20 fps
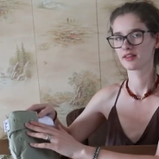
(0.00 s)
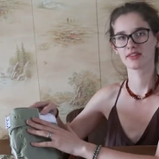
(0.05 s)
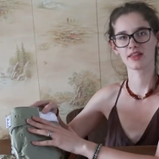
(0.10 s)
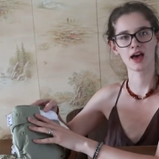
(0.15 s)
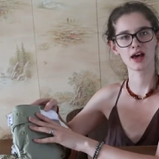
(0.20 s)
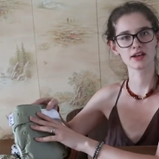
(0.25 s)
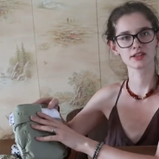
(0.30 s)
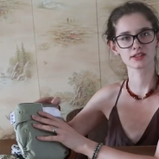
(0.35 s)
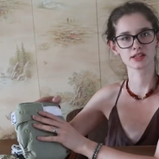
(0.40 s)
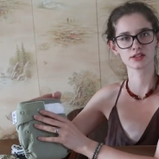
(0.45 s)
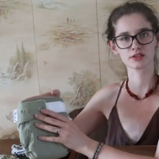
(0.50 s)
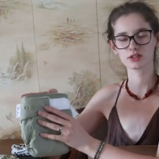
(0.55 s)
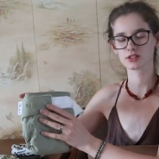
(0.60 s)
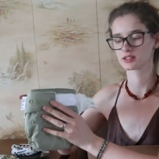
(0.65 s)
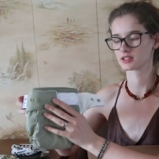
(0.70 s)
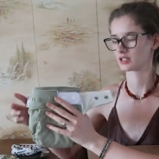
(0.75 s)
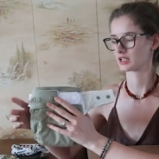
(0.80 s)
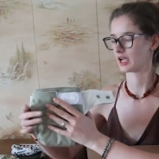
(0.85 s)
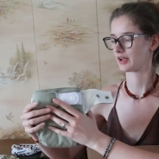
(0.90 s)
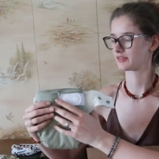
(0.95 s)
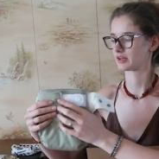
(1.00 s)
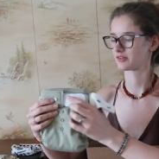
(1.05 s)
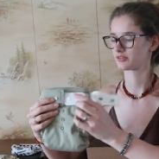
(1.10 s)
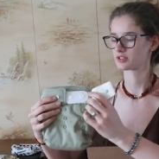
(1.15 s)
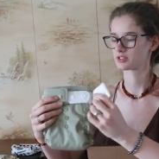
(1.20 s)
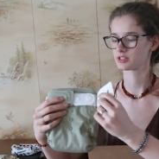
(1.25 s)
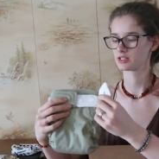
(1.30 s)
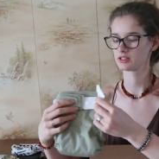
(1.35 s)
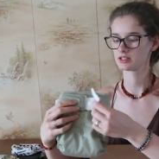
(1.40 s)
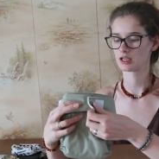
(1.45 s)
That is interesting. I've
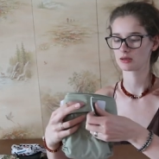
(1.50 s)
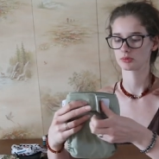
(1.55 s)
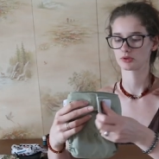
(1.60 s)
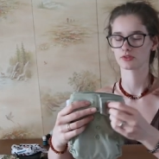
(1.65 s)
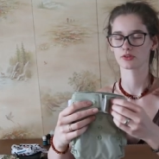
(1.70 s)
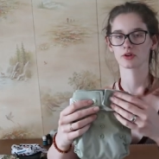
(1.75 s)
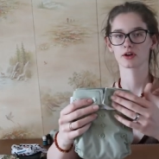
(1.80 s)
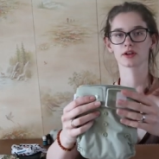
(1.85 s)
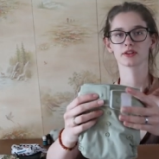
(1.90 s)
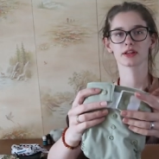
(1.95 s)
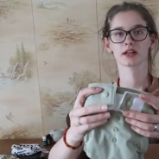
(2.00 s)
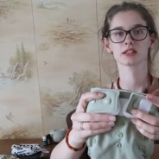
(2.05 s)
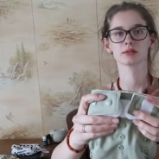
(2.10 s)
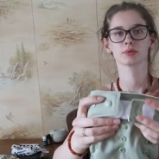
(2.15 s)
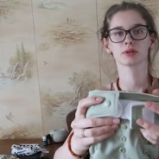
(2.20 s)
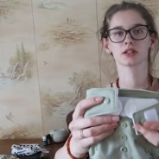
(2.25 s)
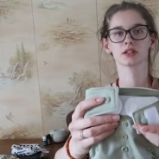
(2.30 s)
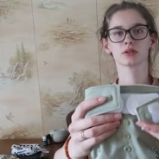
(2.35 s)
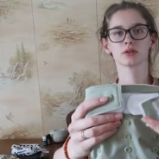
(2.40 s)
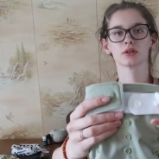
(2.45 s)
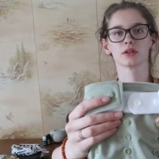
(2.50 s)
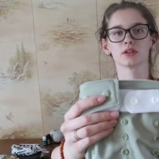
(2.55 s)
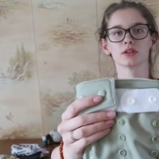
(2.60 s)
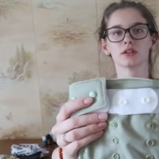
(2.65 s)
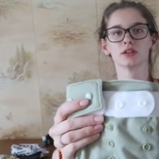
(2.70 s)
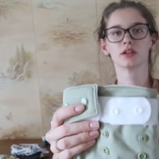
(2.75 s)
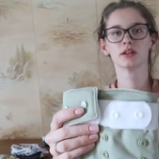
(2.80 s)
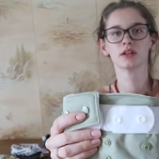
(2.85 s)
never seen that before. That's pretty cool.